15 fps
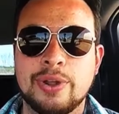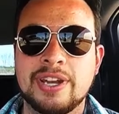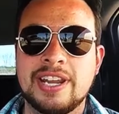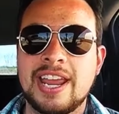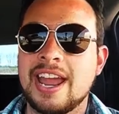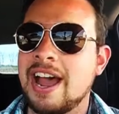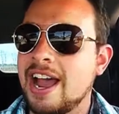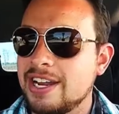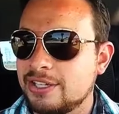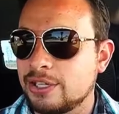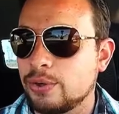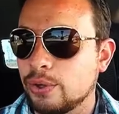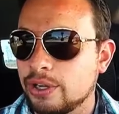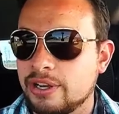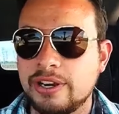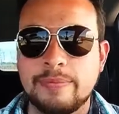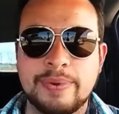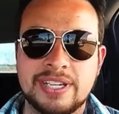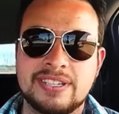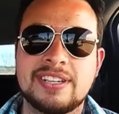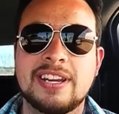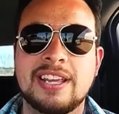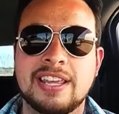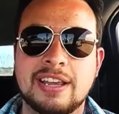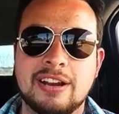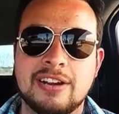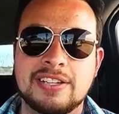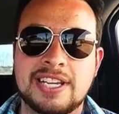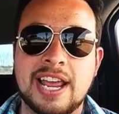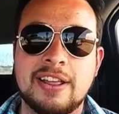And a high schooler could have been sitting there
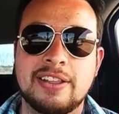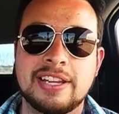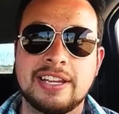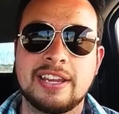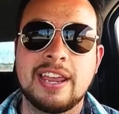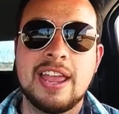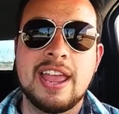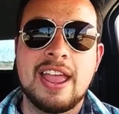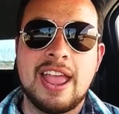and telling